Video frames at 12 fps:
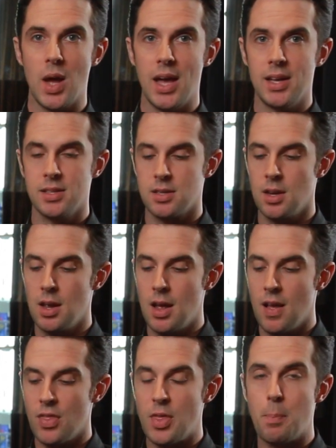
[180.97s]
as
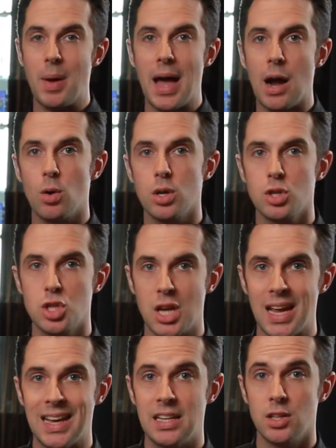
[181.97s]
the power
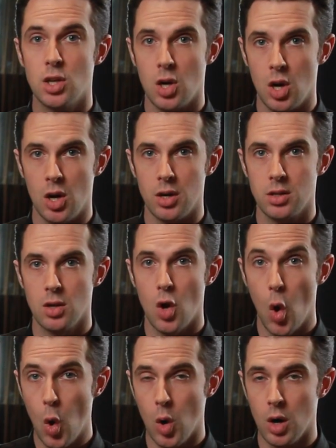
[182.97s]
chain card,
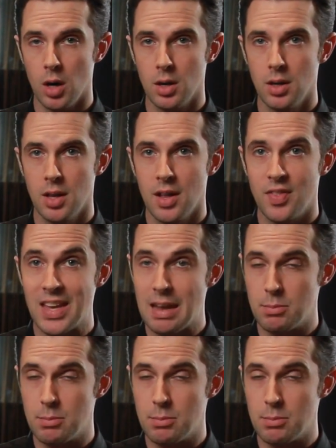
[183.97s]
or the